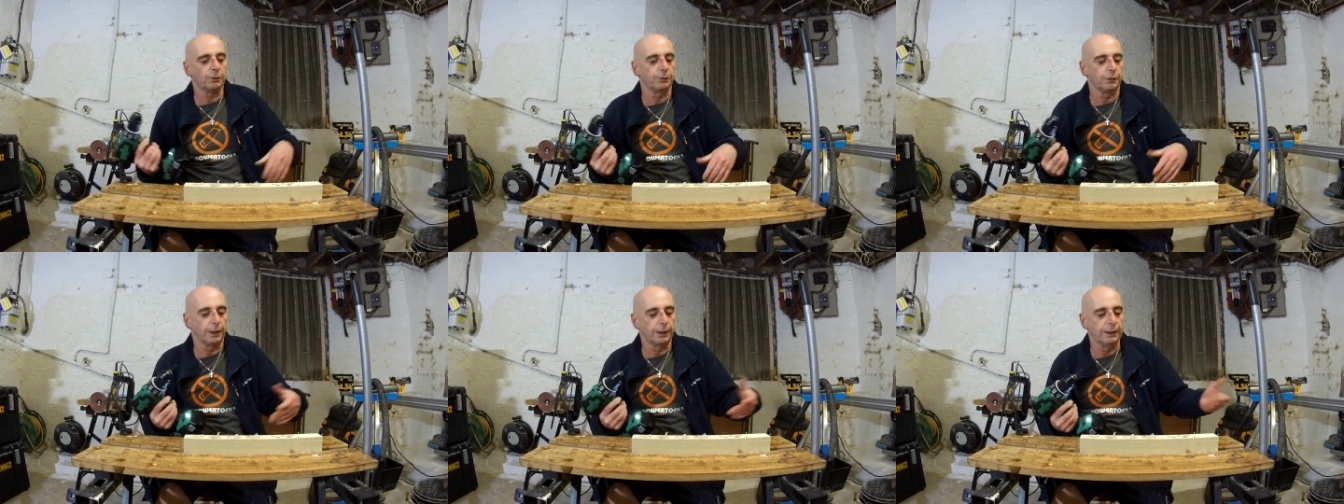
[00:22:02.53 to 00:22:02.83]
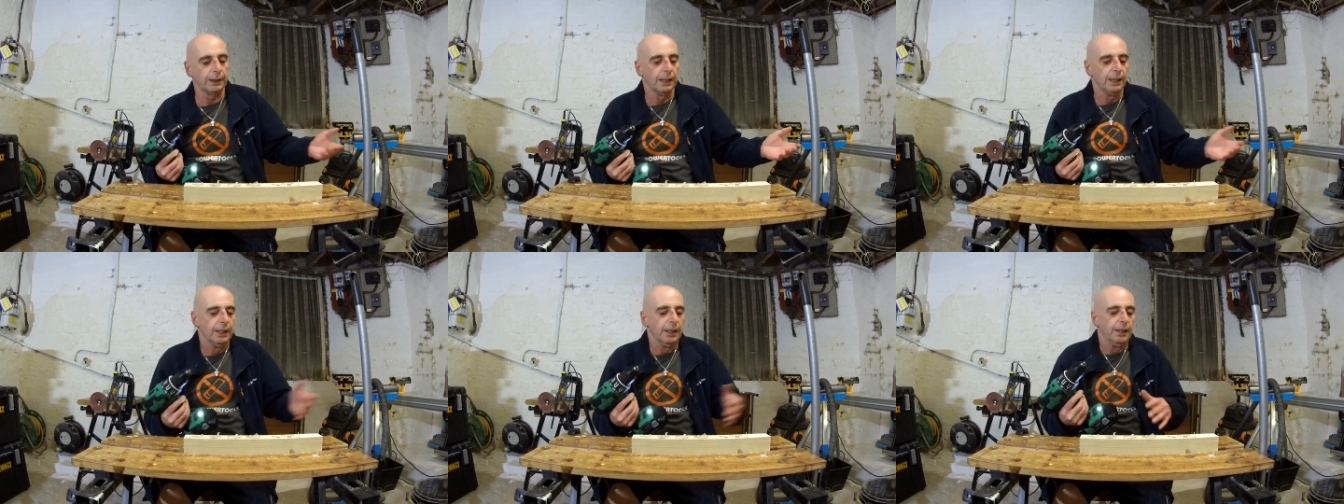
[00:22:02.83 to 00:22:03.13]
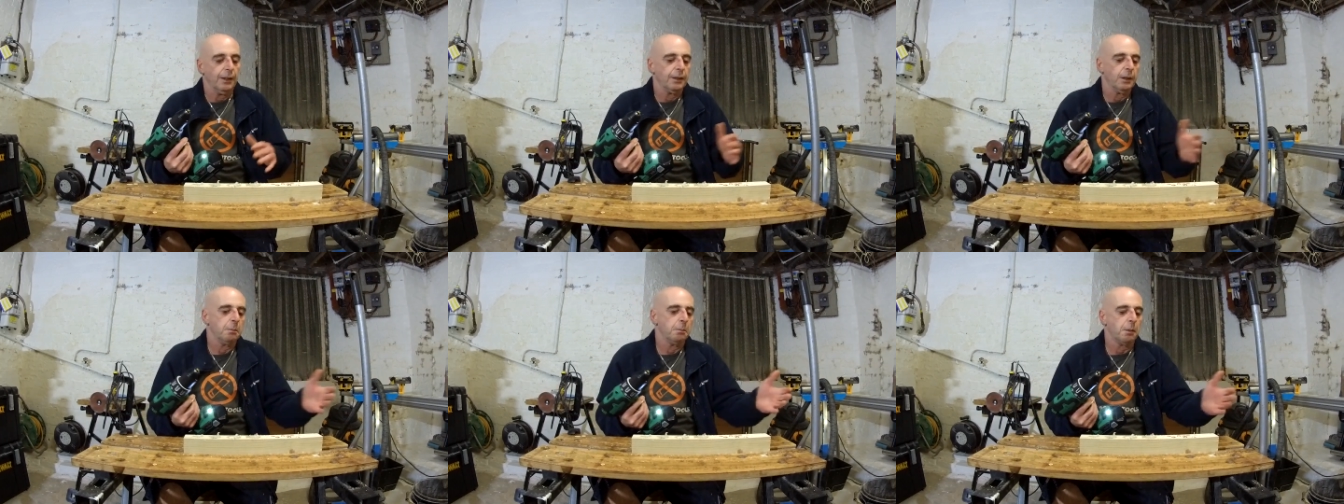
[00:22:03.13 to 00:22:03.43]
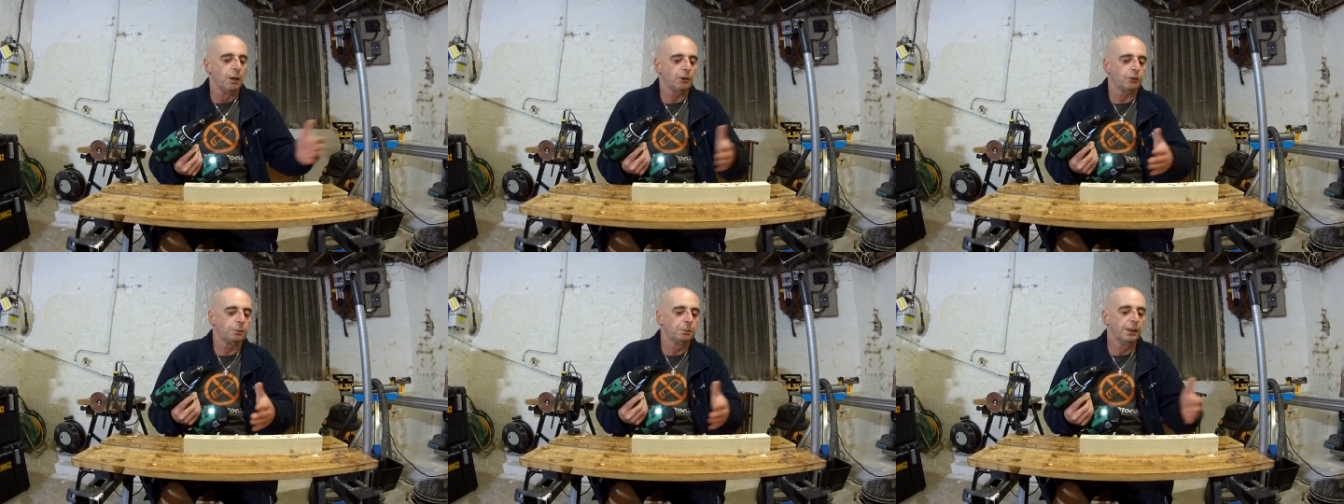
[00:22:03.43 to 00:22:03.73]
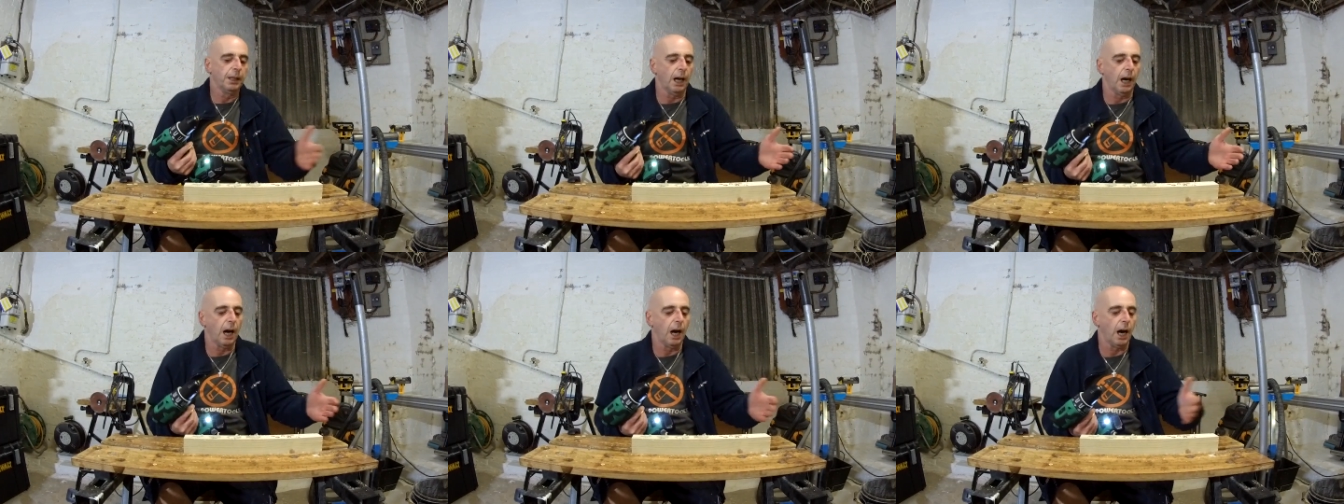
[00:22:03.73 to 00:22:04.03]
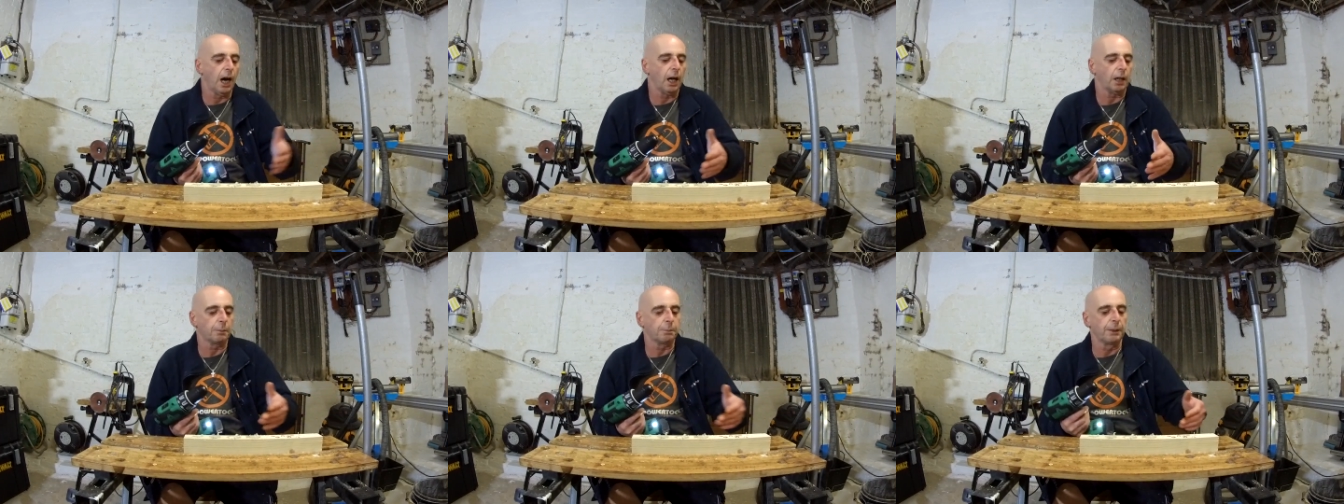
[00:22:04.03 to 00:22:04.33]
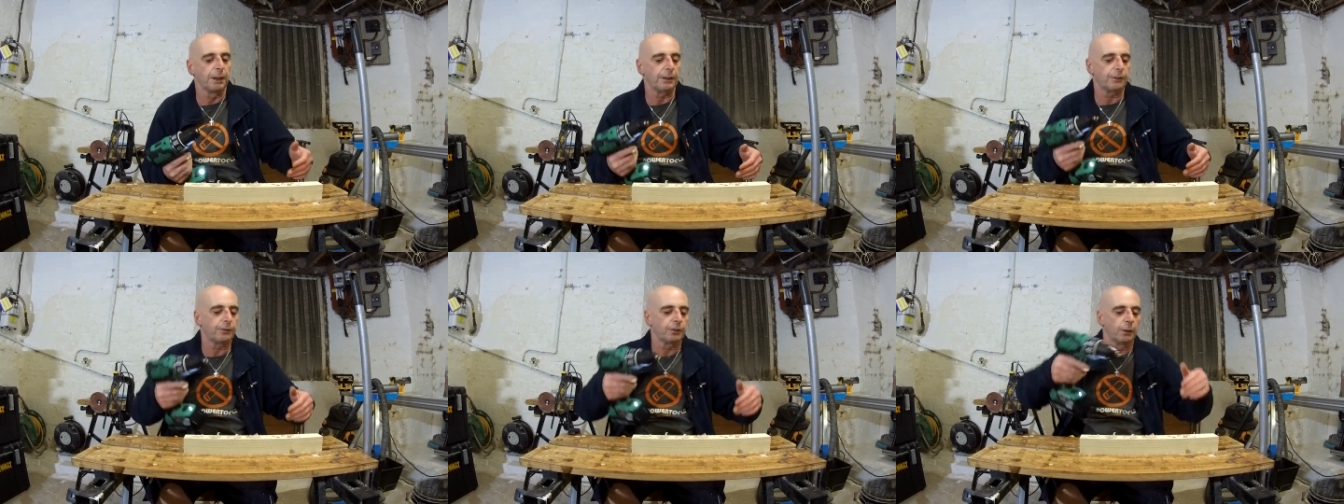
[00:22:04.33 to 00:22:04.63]
fine. There must be a hard
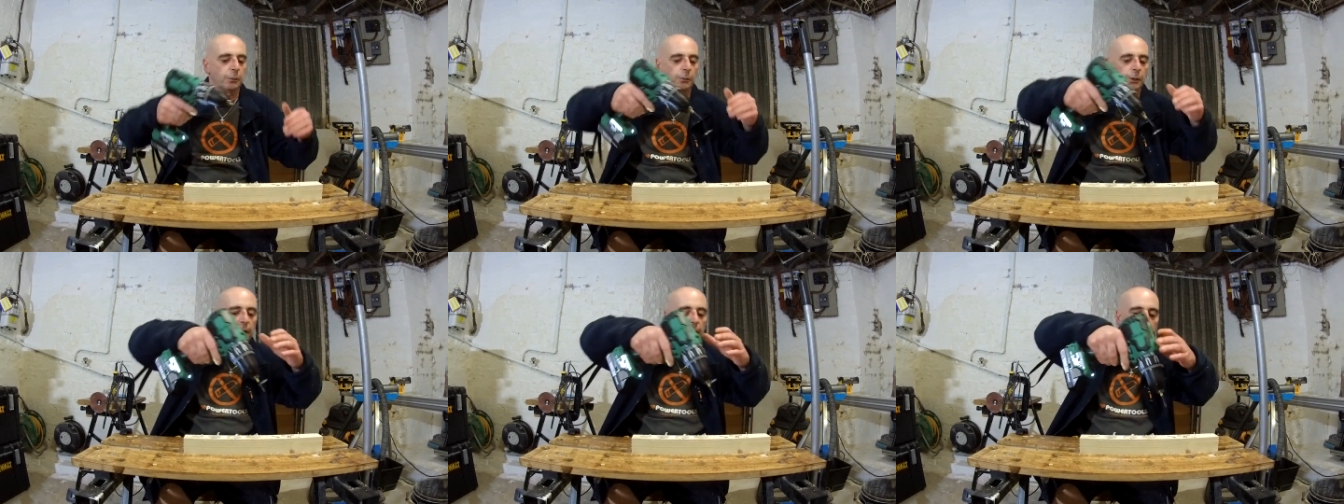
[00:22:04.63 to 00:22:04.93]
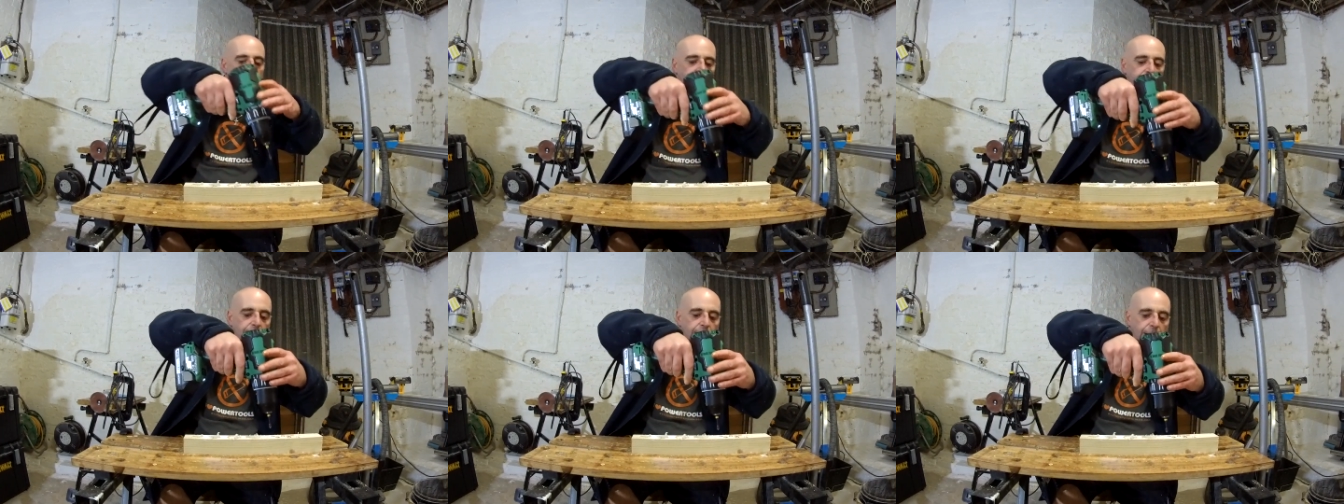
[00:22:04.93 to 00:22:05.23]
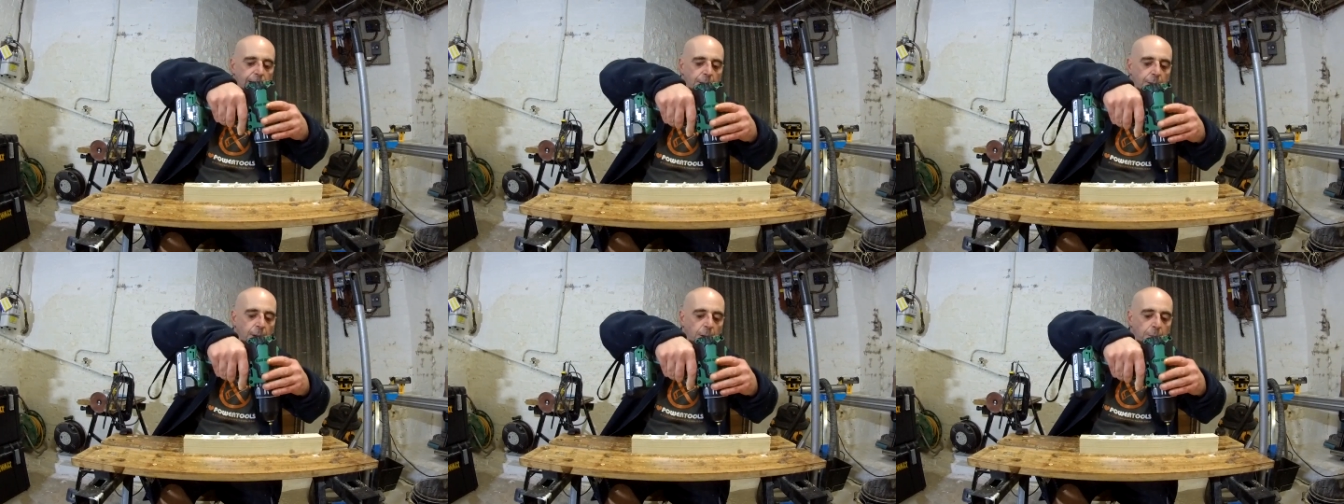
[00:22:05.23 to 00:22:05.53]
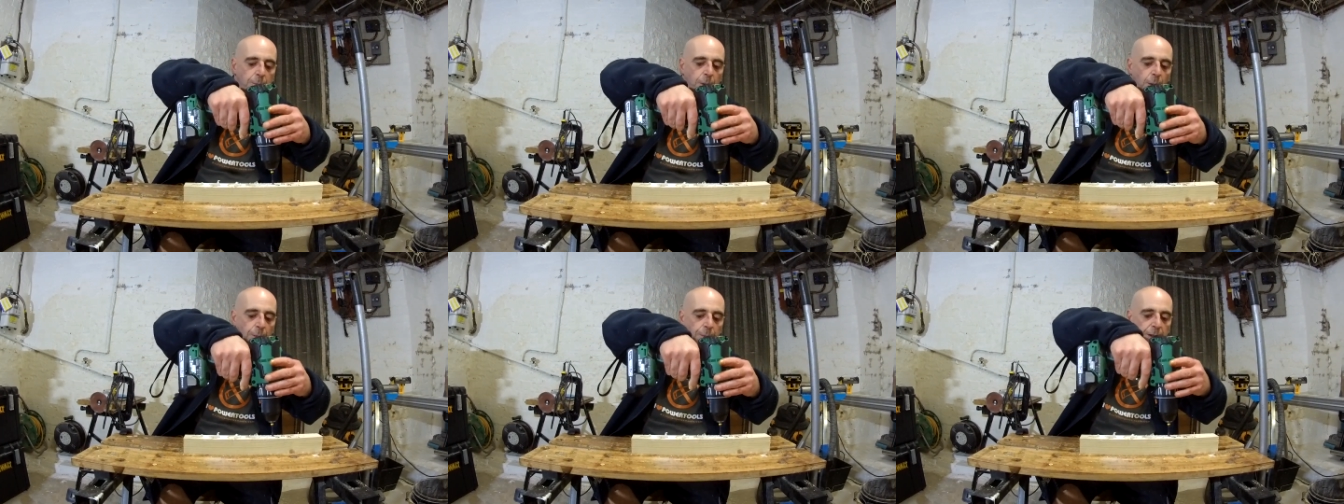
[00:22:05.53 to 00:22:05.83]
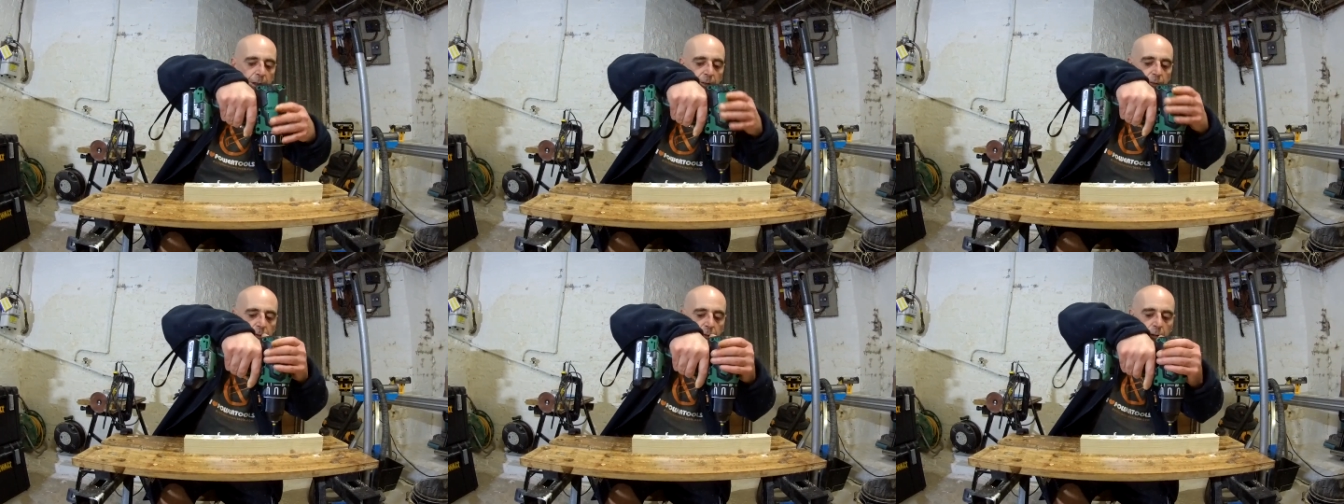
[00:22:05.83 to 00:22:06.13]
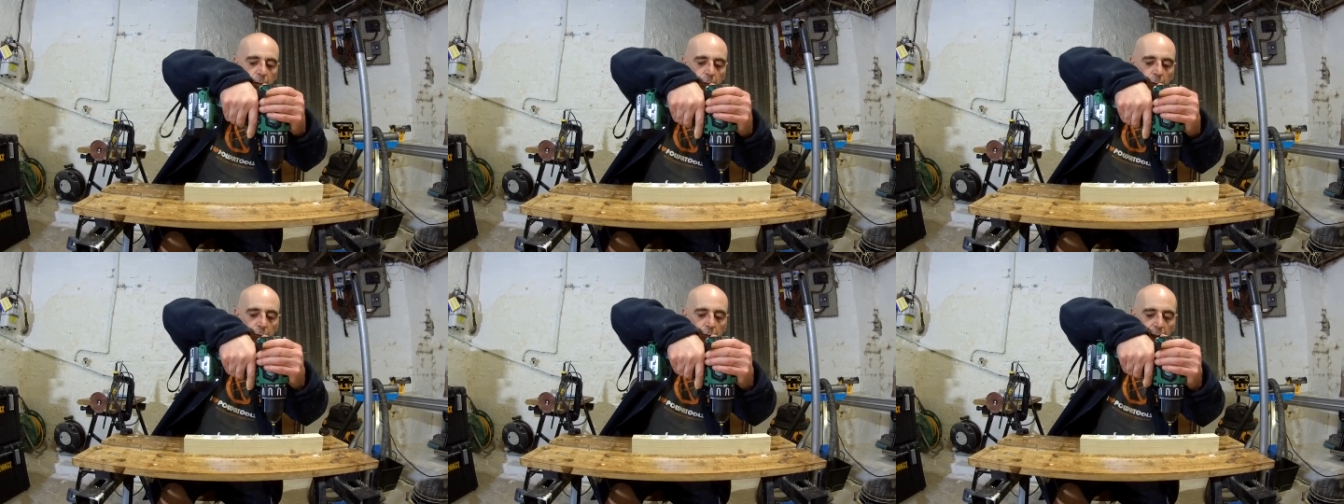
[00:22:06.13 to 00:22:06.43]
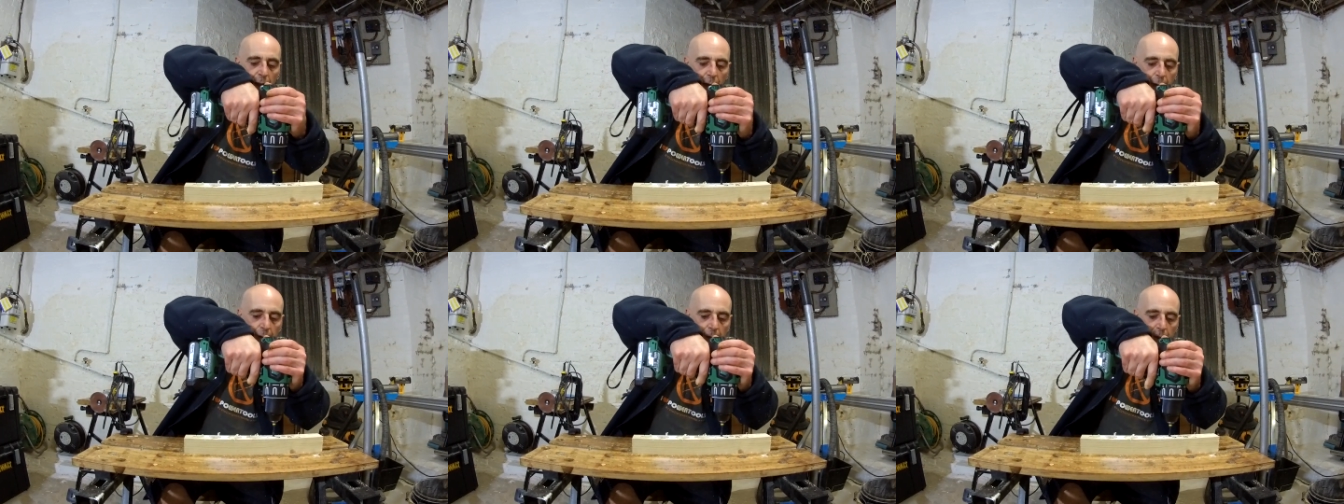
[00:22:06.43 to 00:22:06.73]
bit somewhere in there. Now I'll pop these screws
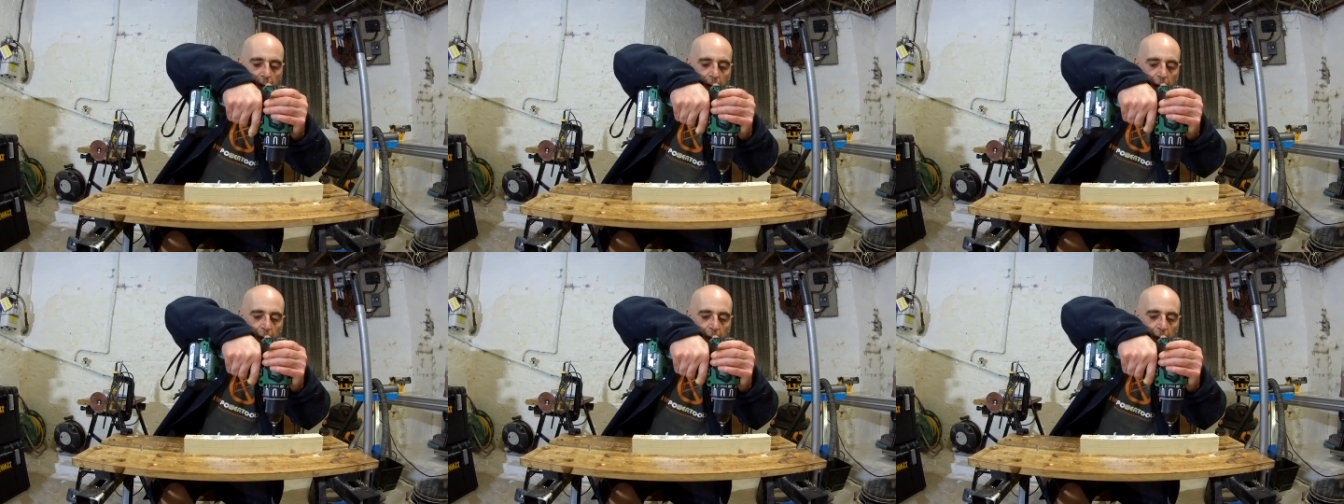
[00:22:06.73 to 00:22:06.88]
out.